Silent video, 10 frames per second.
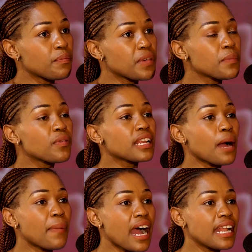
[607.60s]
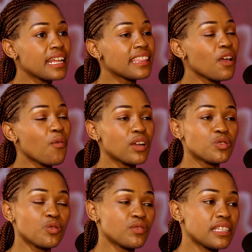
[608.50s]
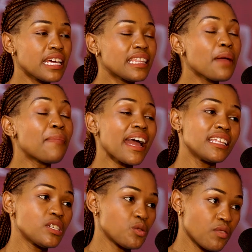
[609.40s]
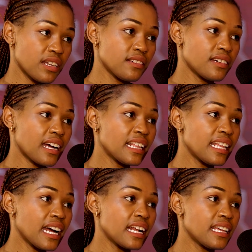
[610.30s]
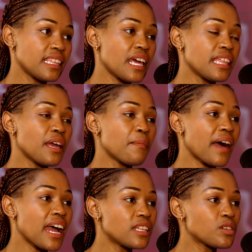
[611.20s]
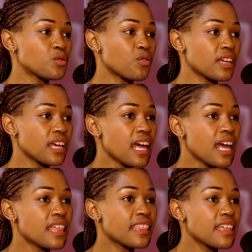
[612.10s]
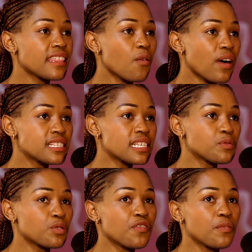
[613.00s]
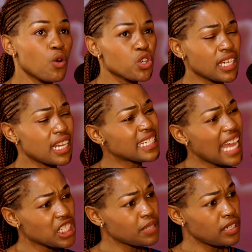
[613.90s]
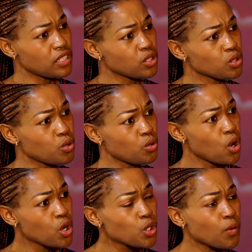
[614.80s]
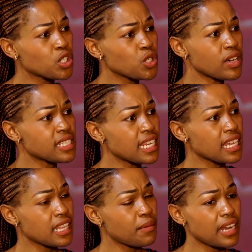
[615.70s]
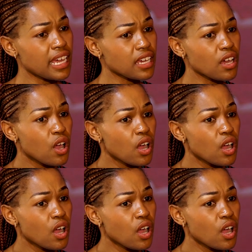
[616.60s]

people ngaphandle, they want to know, they buy the story. They buy the story. They want some sort of emotional attachment to what you are selling them. Like,